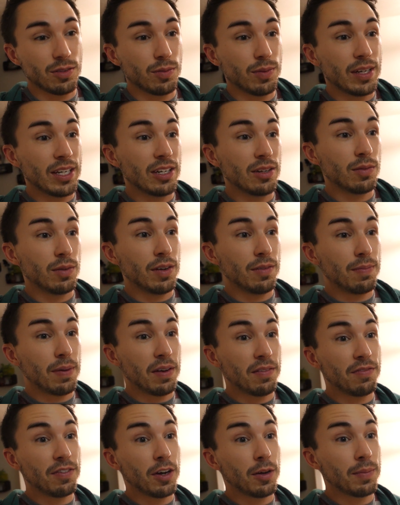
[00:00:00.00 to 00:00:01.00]
We we've
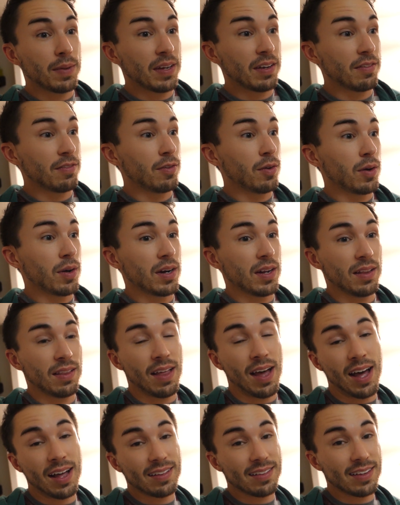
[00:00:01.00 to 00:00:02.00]
been filming for it a
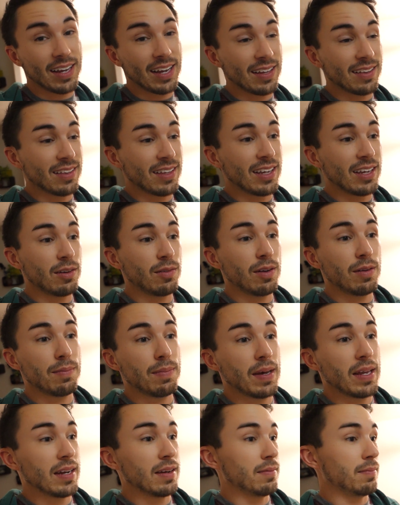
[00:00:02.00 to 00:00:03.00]
lot lately. We've
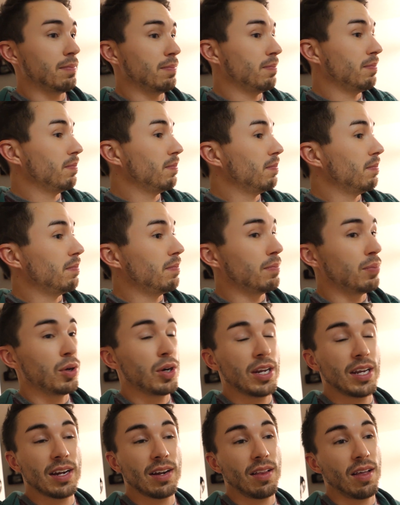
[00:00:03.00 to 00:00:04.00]
been
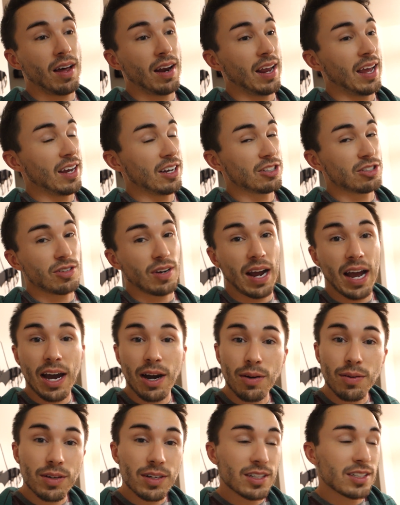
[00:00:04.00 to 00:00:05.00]
putting in a lot of extra
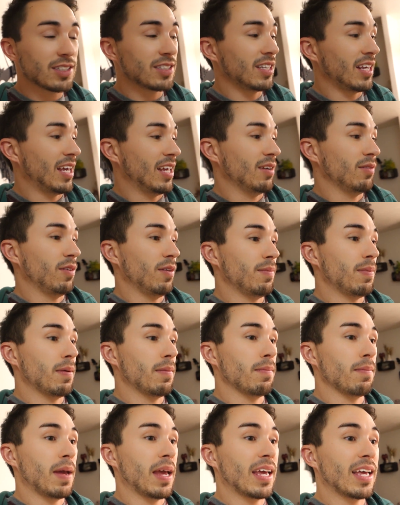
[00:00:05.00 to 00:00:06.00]
hours and we've
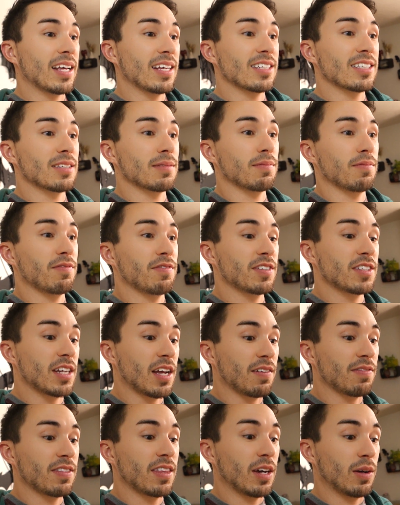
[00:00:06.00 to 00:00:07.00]
been making some
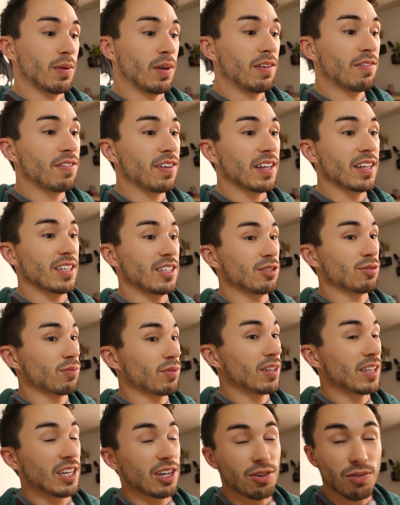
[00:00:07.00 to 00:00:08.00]
stuff that we feel is
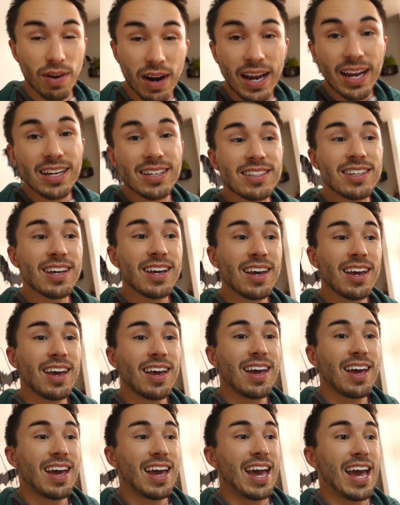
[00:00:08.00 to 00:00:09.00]
really great
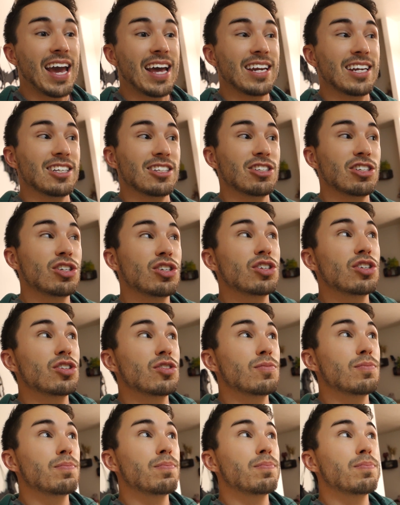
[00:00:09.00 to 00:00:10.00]
and it's
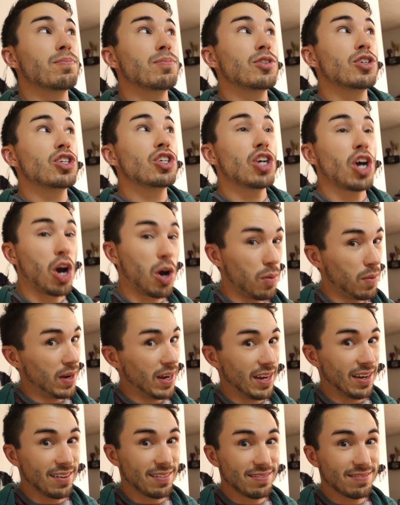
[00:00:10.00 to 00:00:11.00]

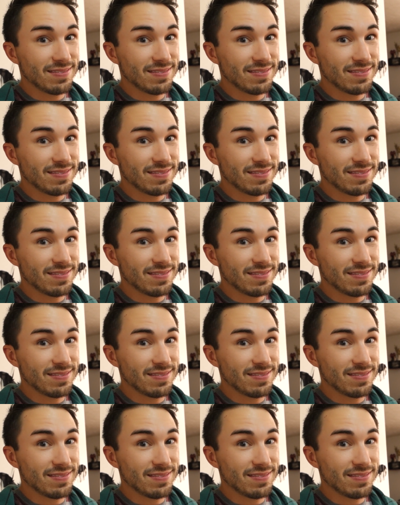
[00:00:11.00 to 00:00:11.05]
showing.